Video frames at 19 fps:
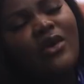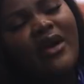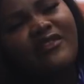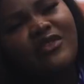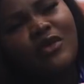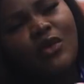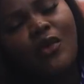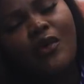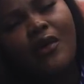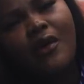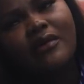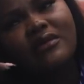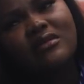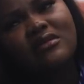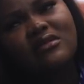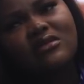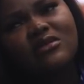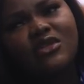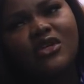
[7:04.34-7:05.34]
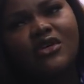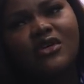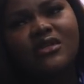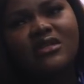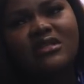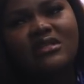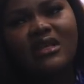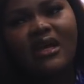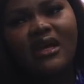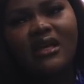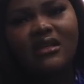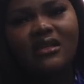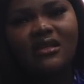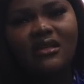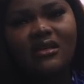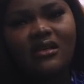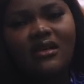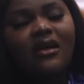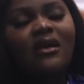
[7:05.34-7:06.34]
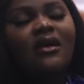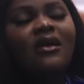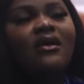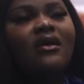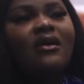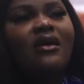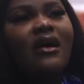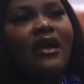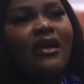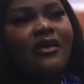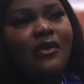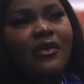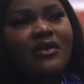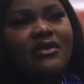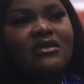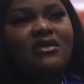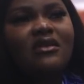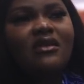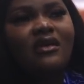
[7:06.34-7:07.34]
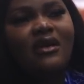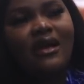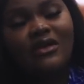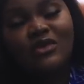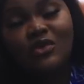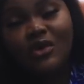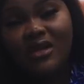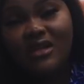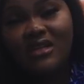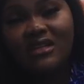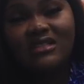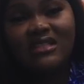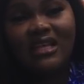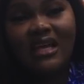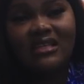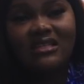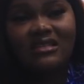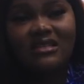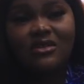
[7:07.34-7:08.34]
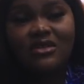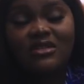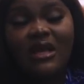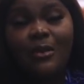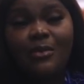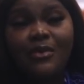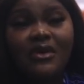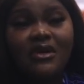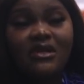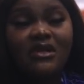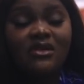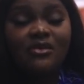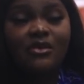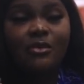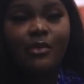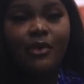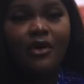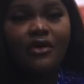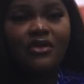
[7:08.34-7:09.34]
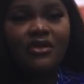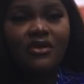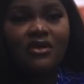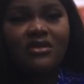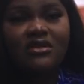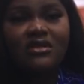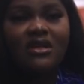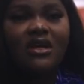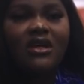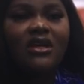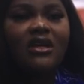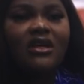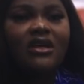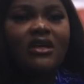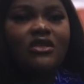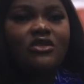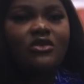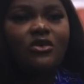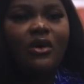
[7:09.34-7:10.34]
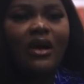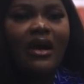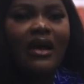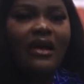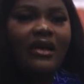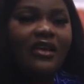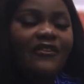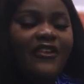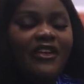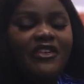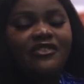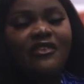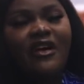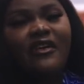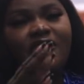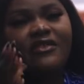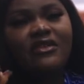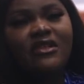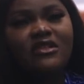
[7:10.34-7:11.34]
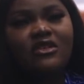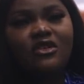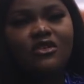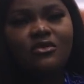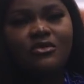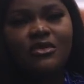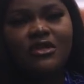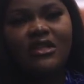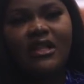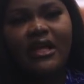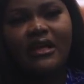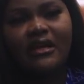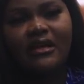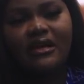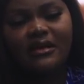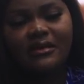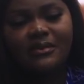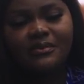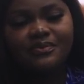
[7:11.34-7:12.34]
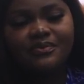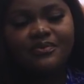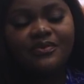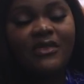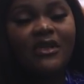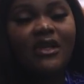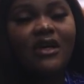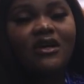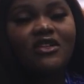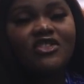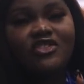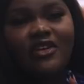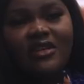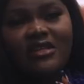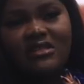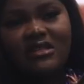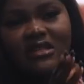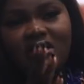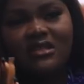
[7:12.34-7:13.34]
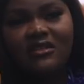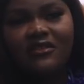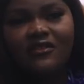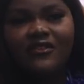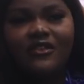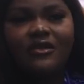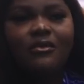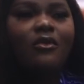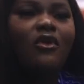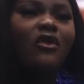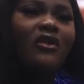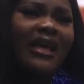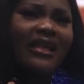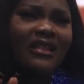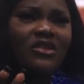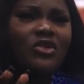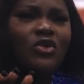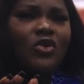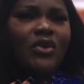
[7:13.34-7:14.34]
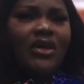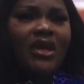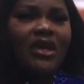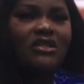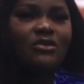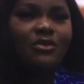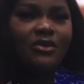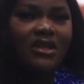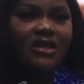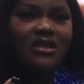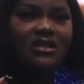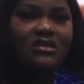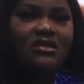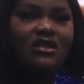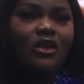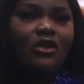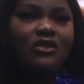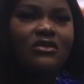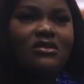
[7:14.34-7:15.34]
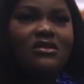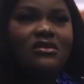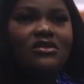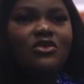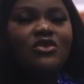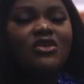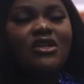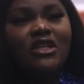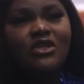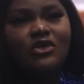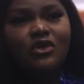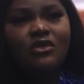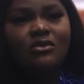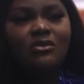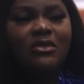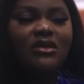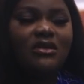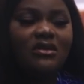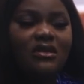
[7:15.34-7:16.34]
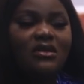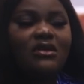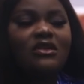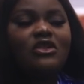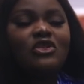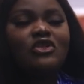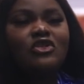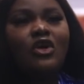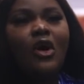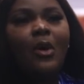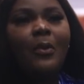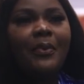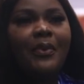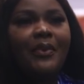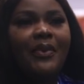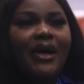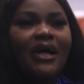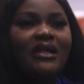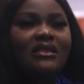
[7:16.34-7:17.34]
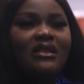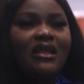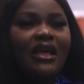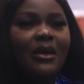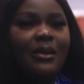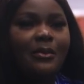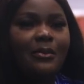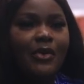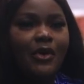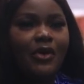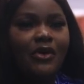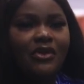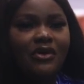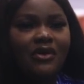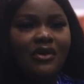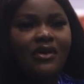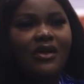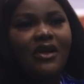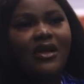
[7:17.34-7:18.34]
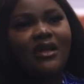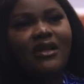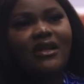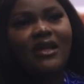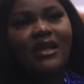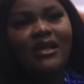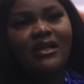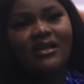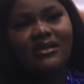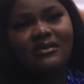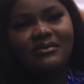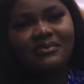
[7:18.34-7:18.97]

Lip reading: you have to cross to the other side." I crossed, I took another taxi because apparently there were borders. So if I travel, there's gonna be like a transiting fee, more like the toll gate, but then this is a lot. So he told me, "Stop at the border and then